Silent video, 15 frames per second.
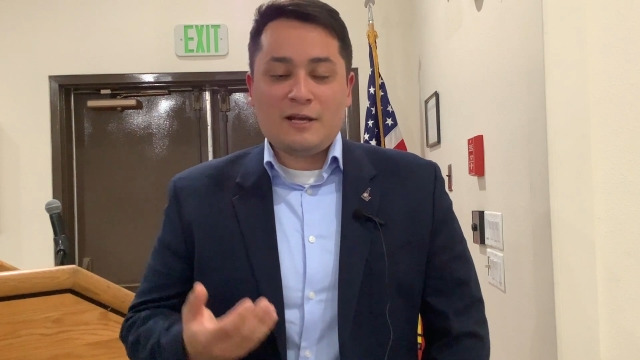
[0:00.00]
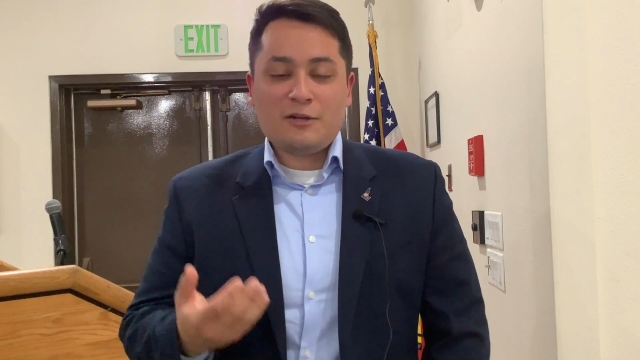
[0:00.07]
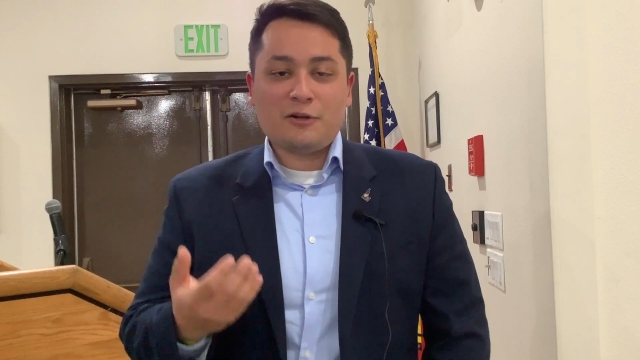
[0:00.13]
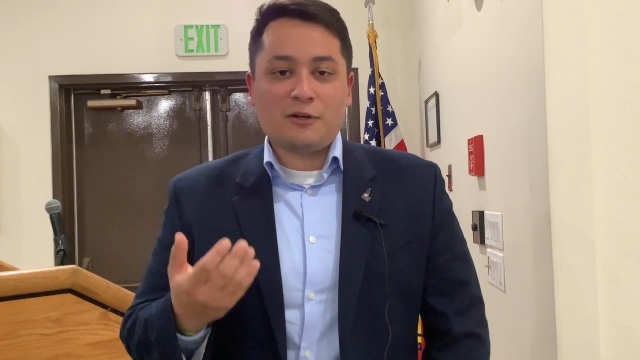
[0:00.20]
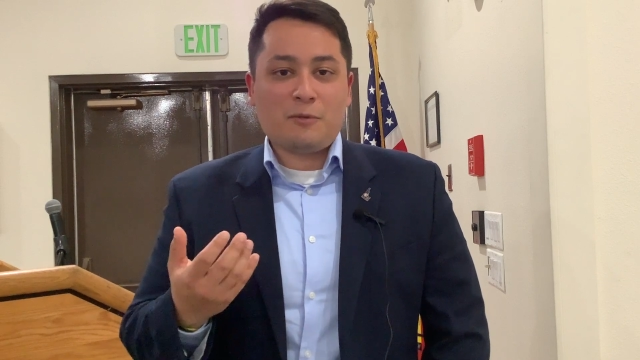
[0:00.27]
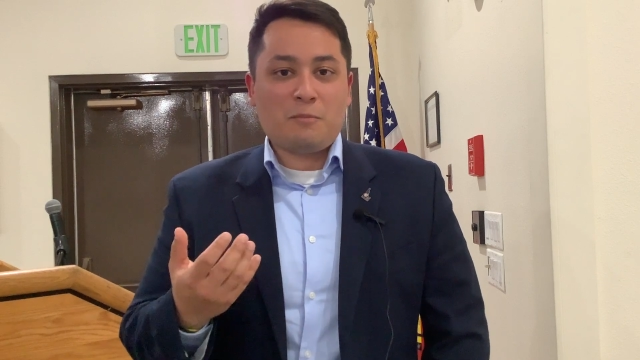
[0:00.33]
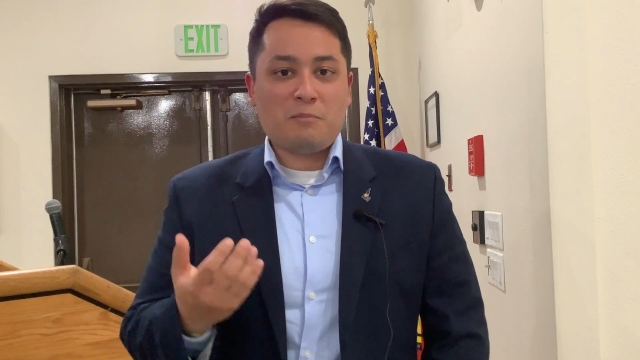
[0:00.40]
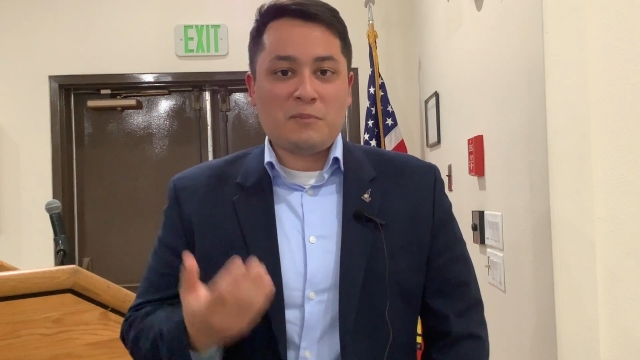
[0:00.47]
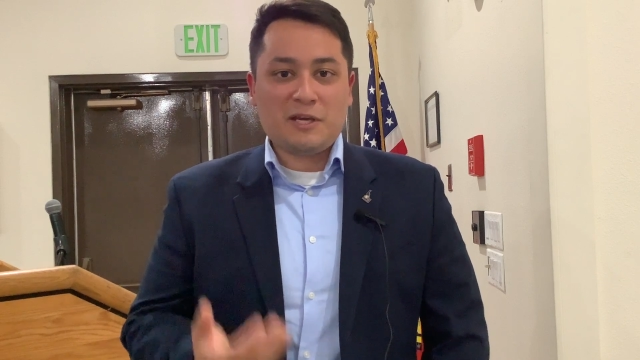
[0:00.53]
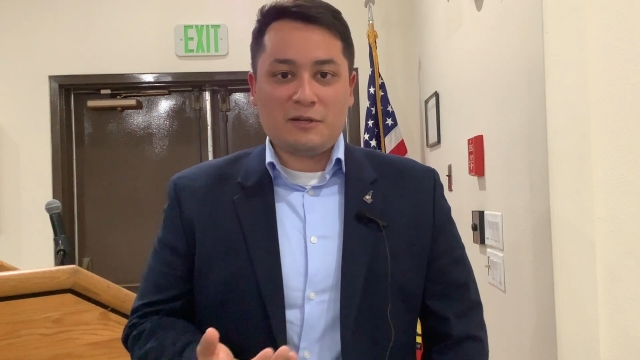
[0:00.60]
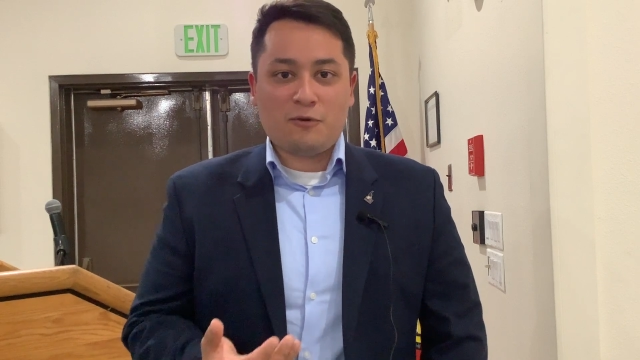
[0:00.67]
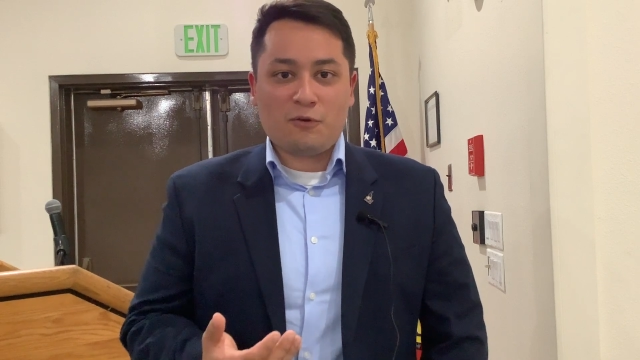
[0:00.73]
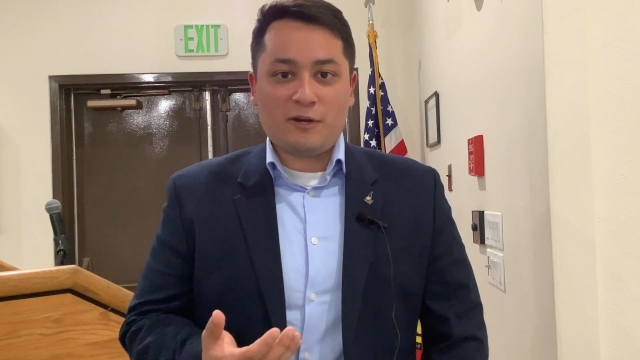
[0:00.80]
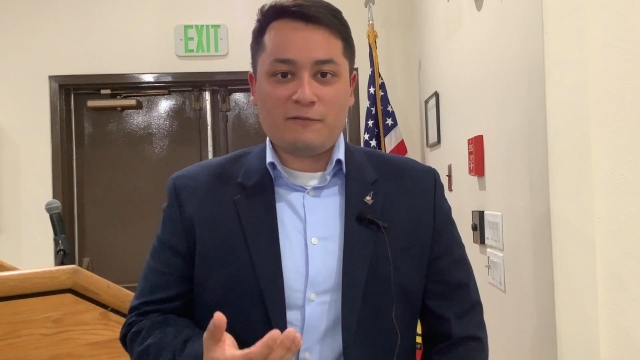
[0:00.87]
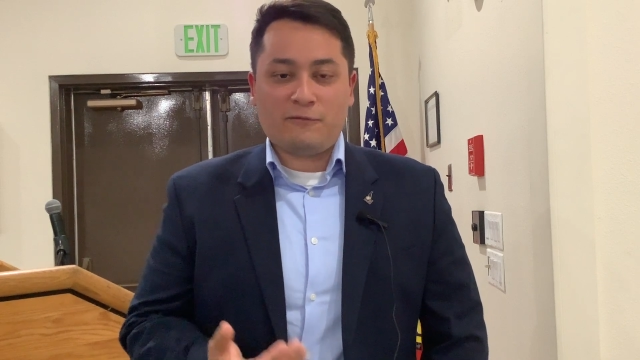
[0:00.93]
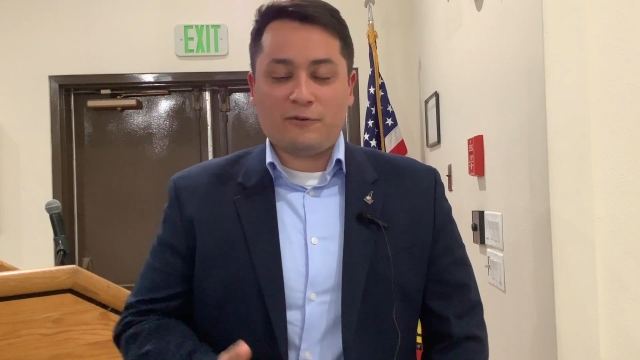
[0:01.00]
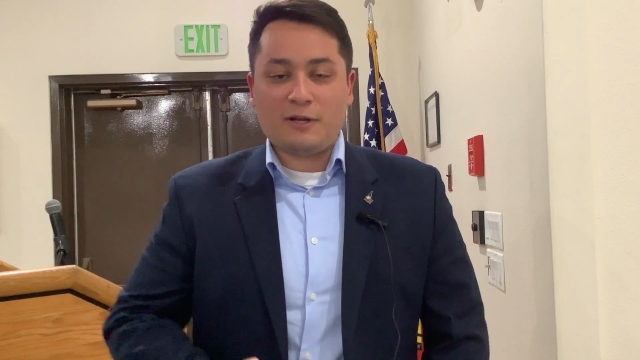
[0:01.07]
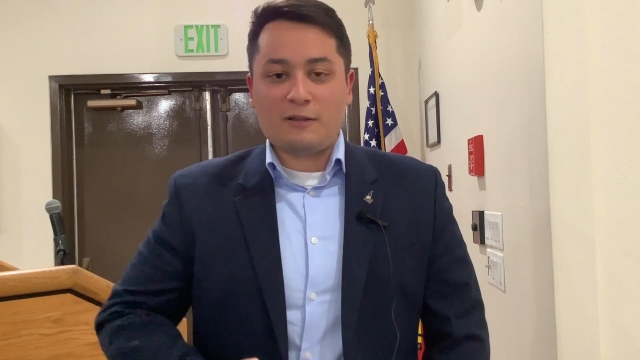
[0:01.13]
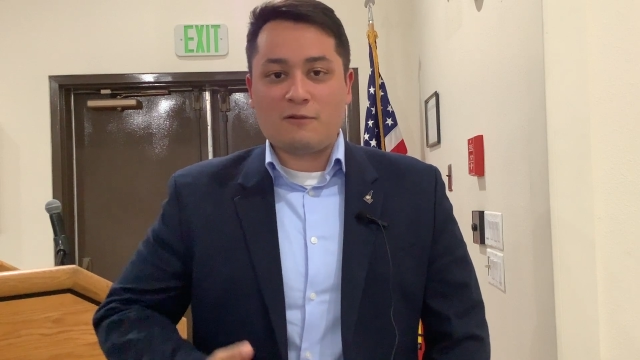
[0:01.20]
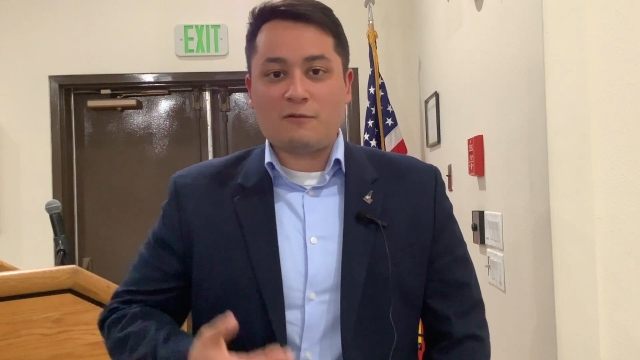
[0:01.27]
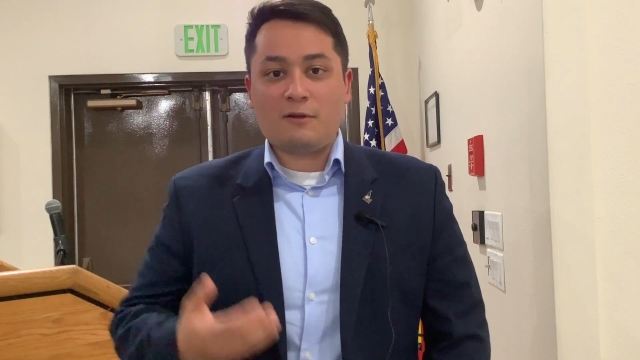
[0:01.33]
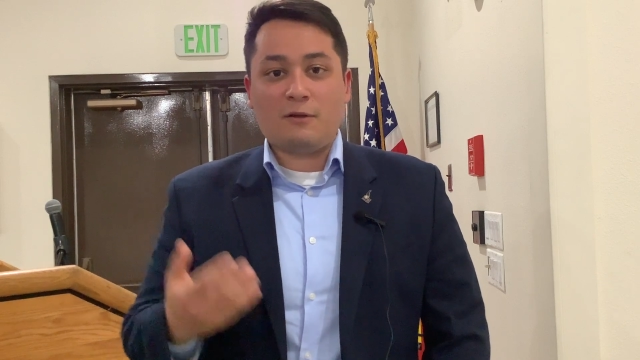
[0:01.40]
You're going to meet great
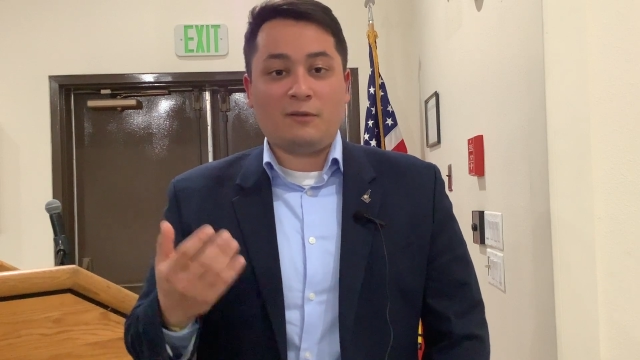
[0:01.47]
friends,